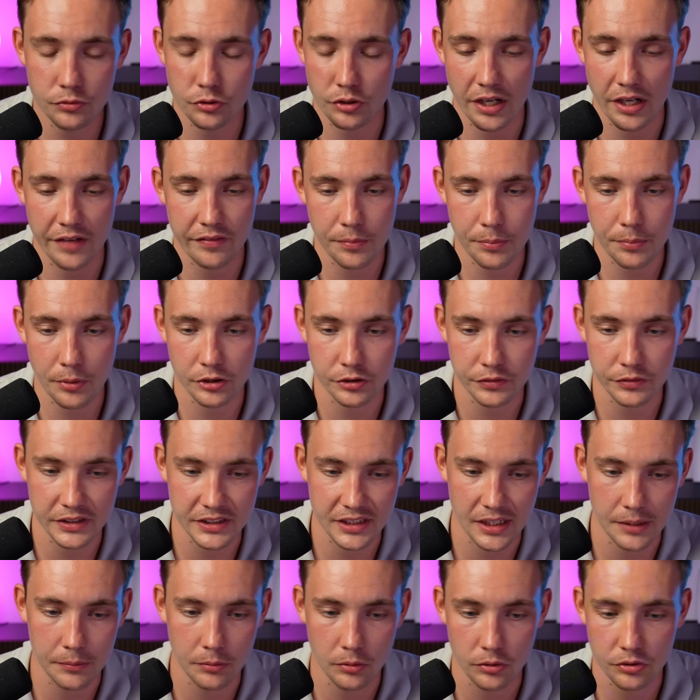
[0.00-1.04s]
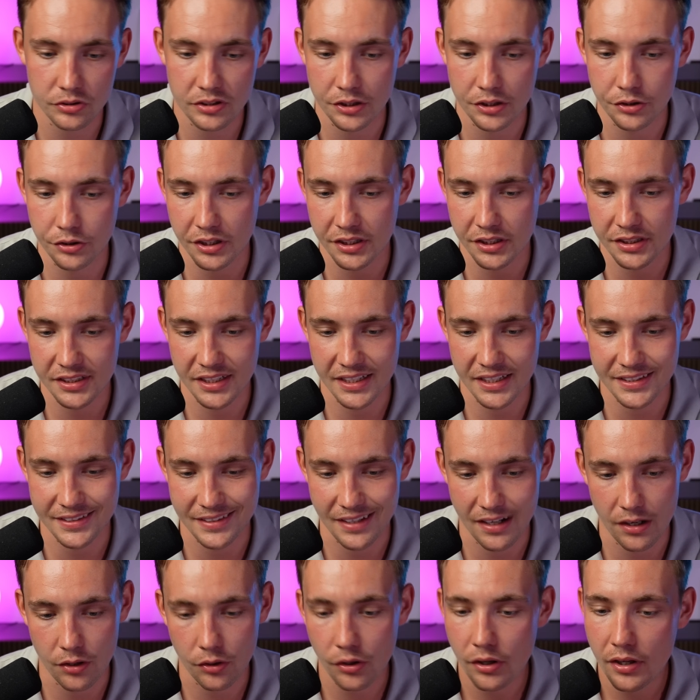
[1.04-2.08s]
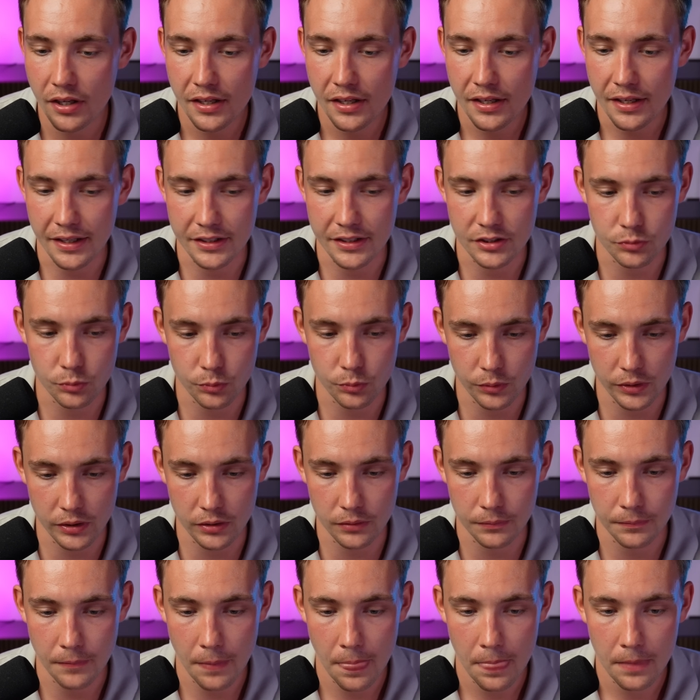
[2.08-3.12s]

So they have a bunch of examples that you can test out as well.